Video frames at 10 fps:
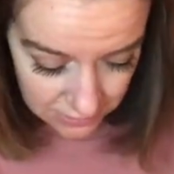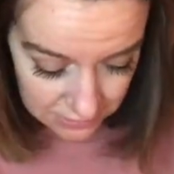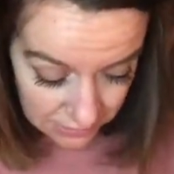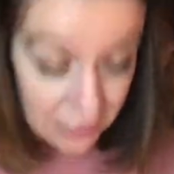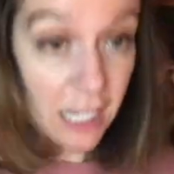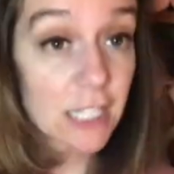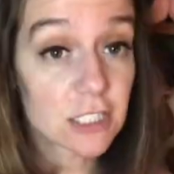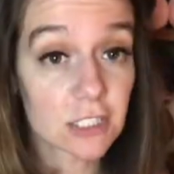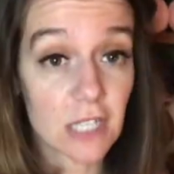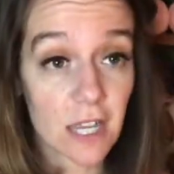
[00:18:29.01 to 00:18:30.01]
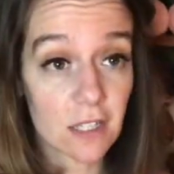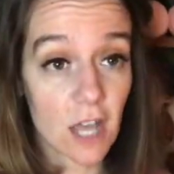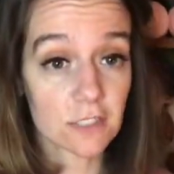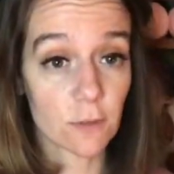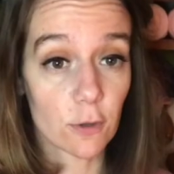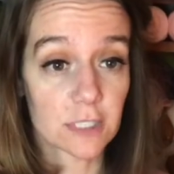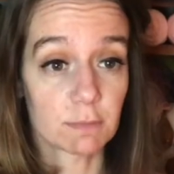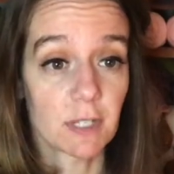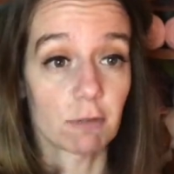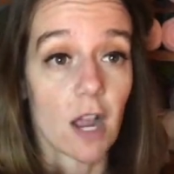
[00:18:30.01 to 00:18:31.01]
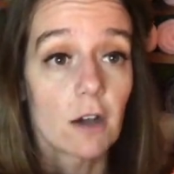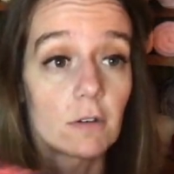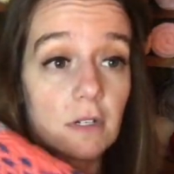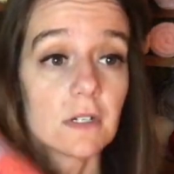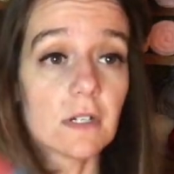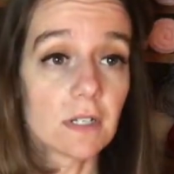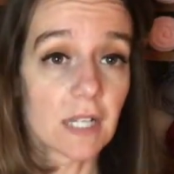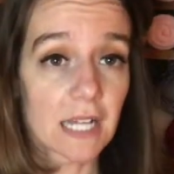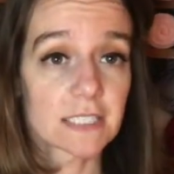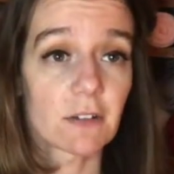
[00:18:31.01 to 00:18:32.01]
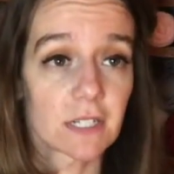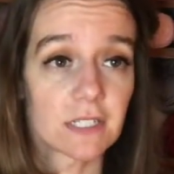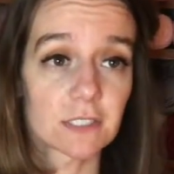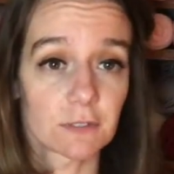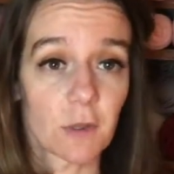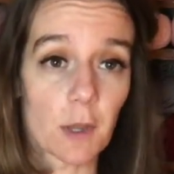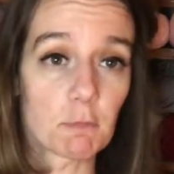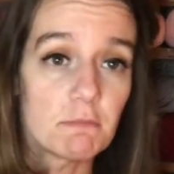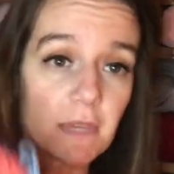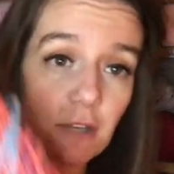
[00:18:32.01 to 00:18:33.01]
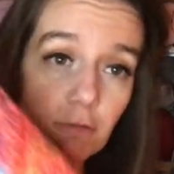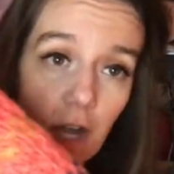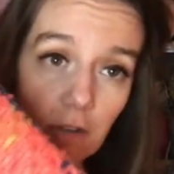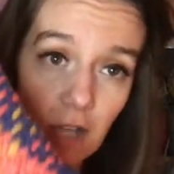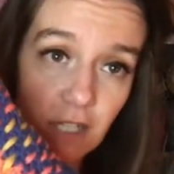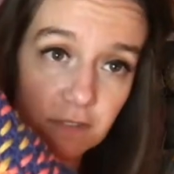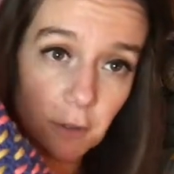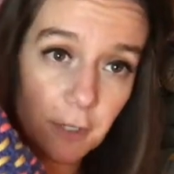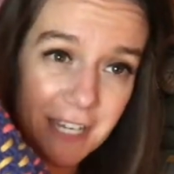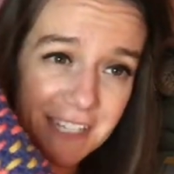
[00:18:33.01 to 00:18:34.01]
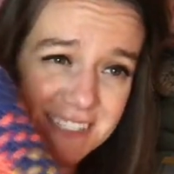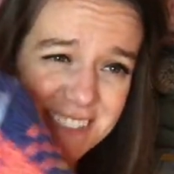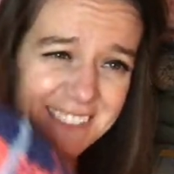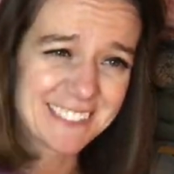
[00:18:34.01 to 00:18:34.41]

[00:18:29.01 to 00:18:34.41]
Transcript: See, like I lost focus mid-row. That's how good this is going. Mid-row, lost focus.